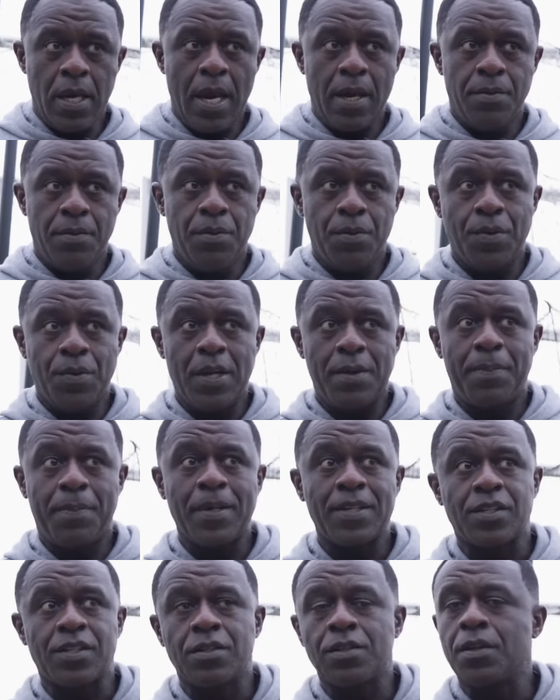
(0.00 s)
Yeah, we're really
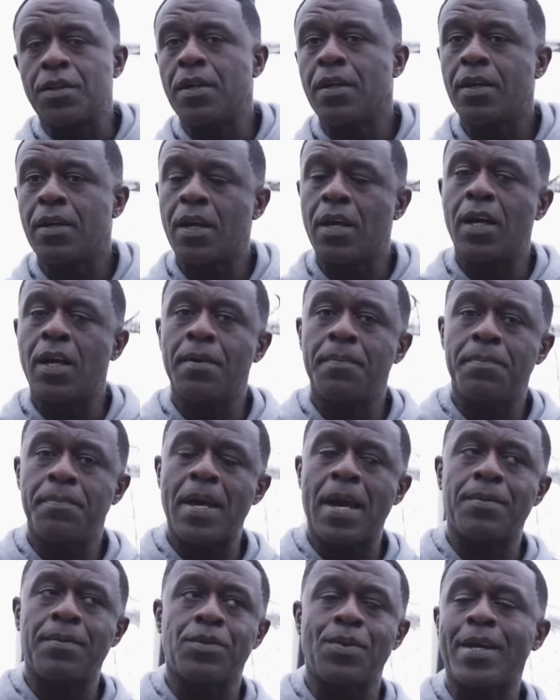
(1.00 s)
pleased to
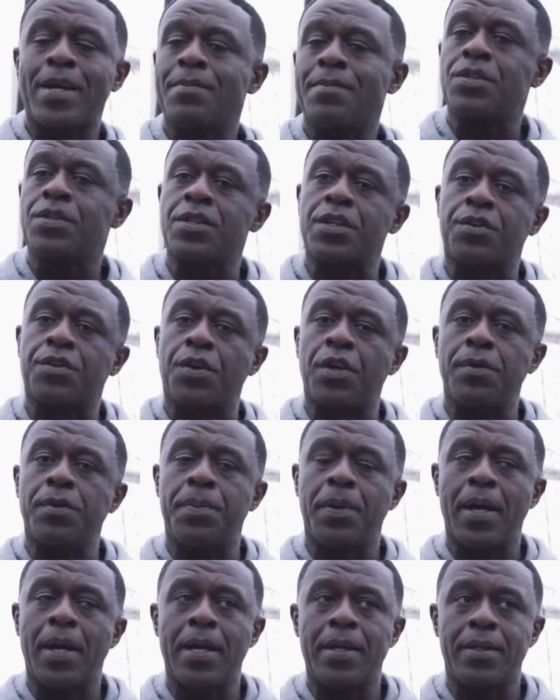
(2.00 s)
be able to to the
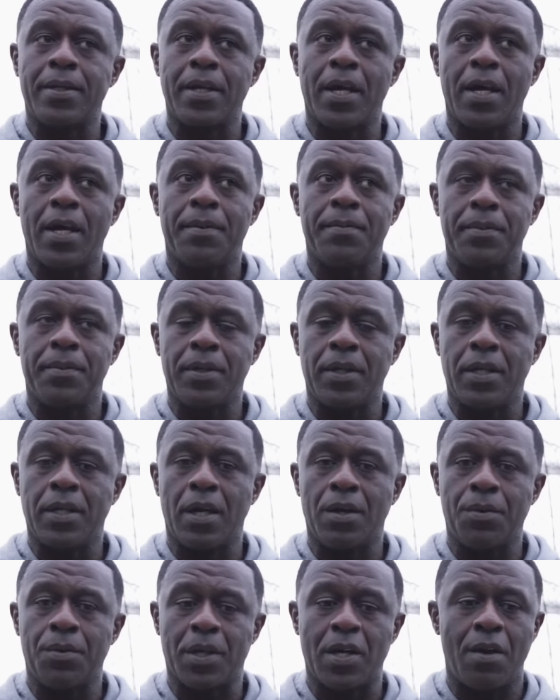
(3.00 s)
group, and you
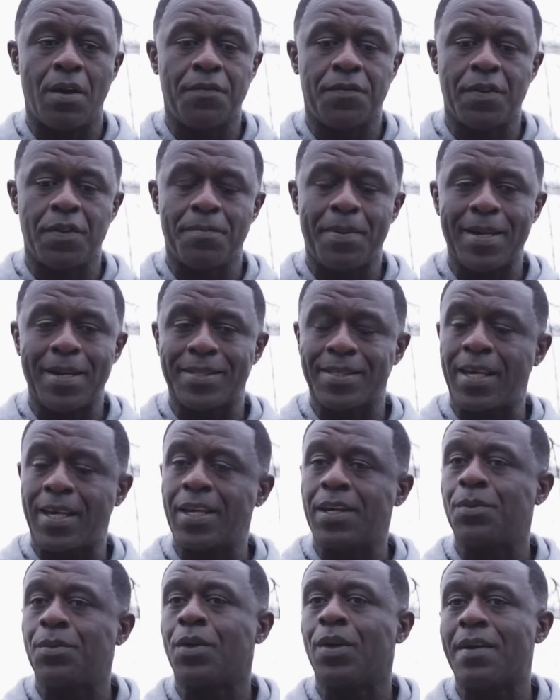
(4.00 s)
know, we're confident based
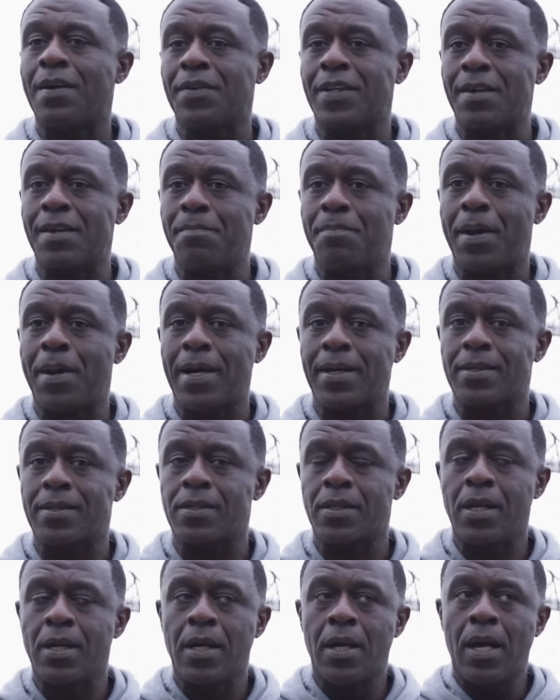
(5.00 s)
that he will have an
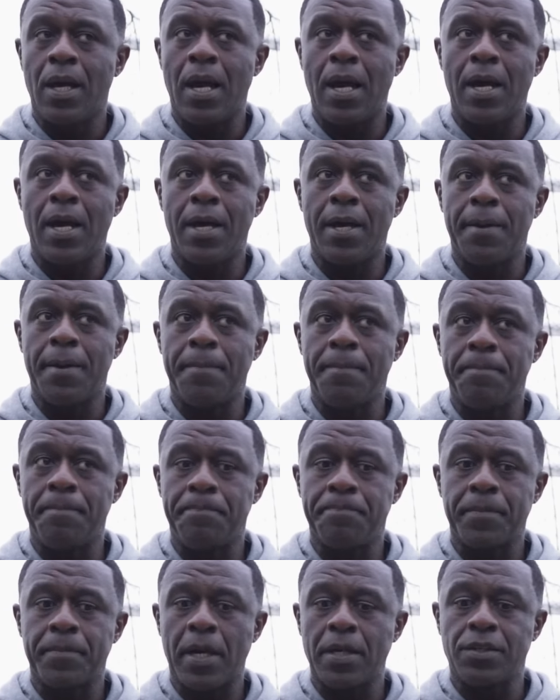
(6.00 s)
impact.
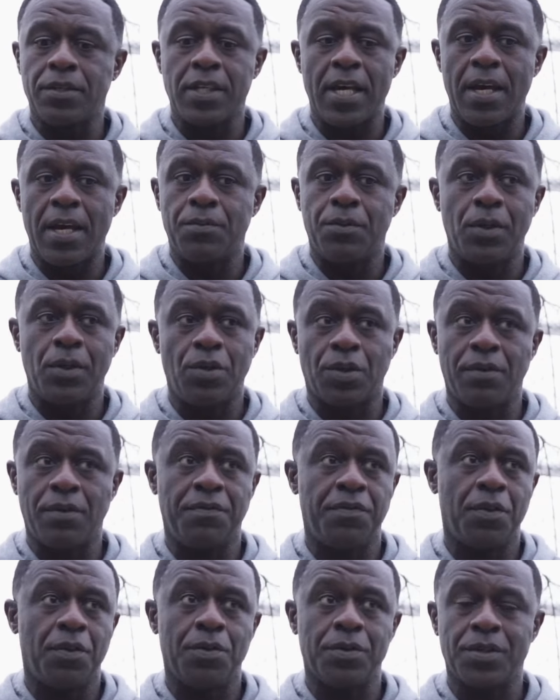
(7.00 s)
And yeah, we're
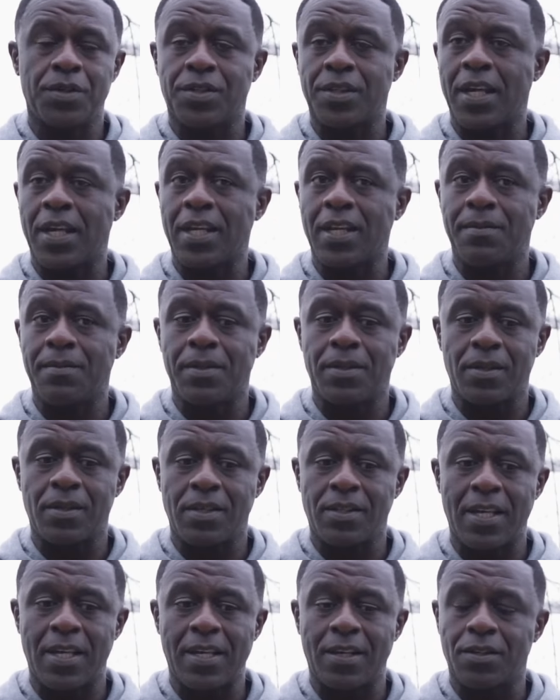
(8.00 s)
looking forward to seeing him.
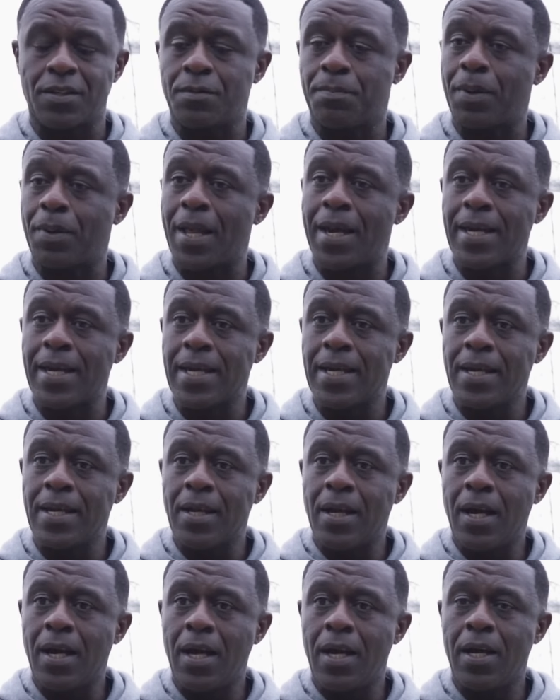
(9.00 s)
He's eager to play.
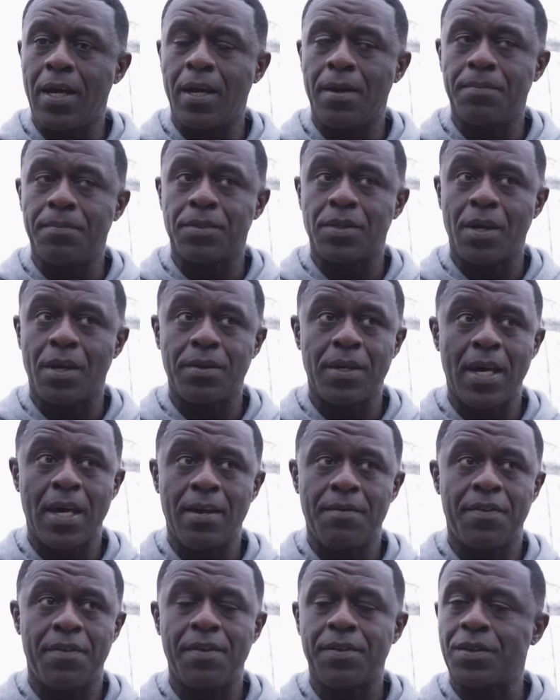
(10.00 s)
So
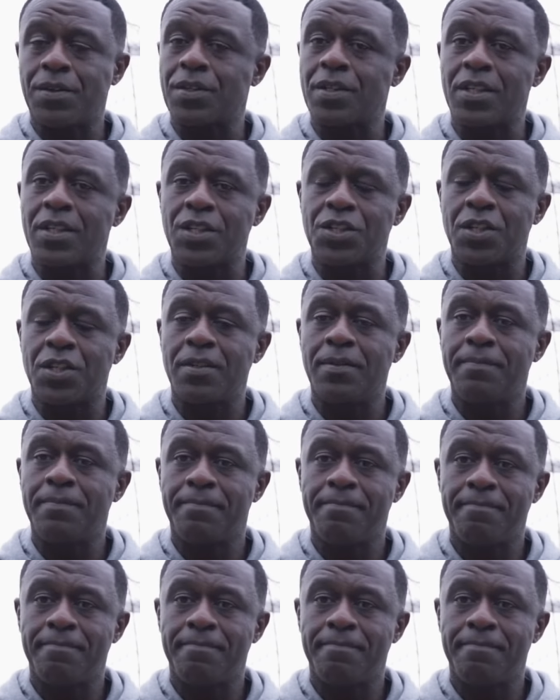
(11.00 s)
yeah, a very good addition.